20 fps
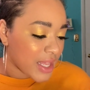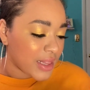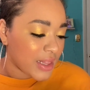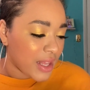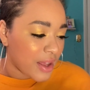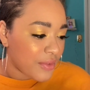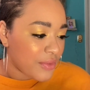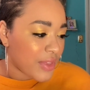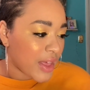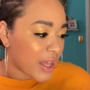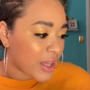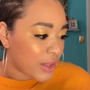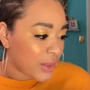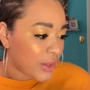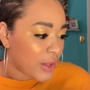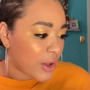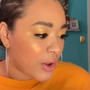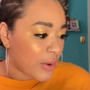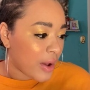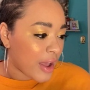I love that
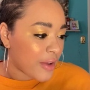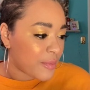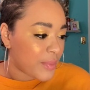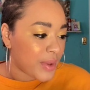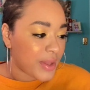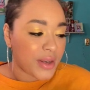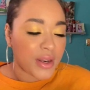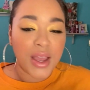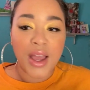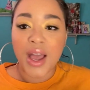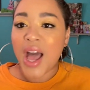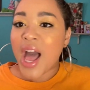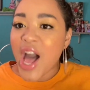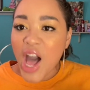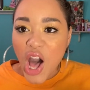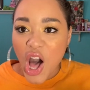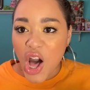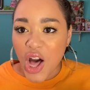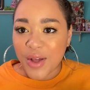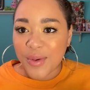glow. I've been
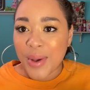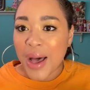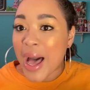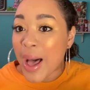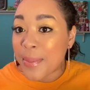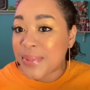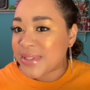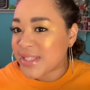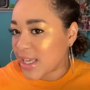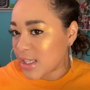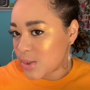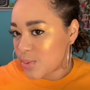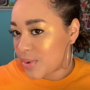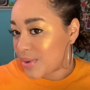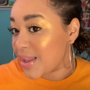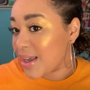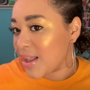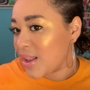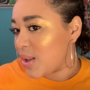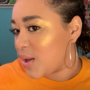all obsessed
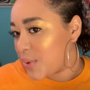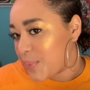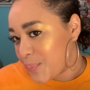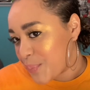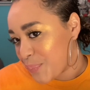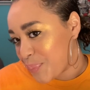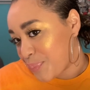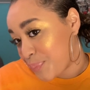with that glow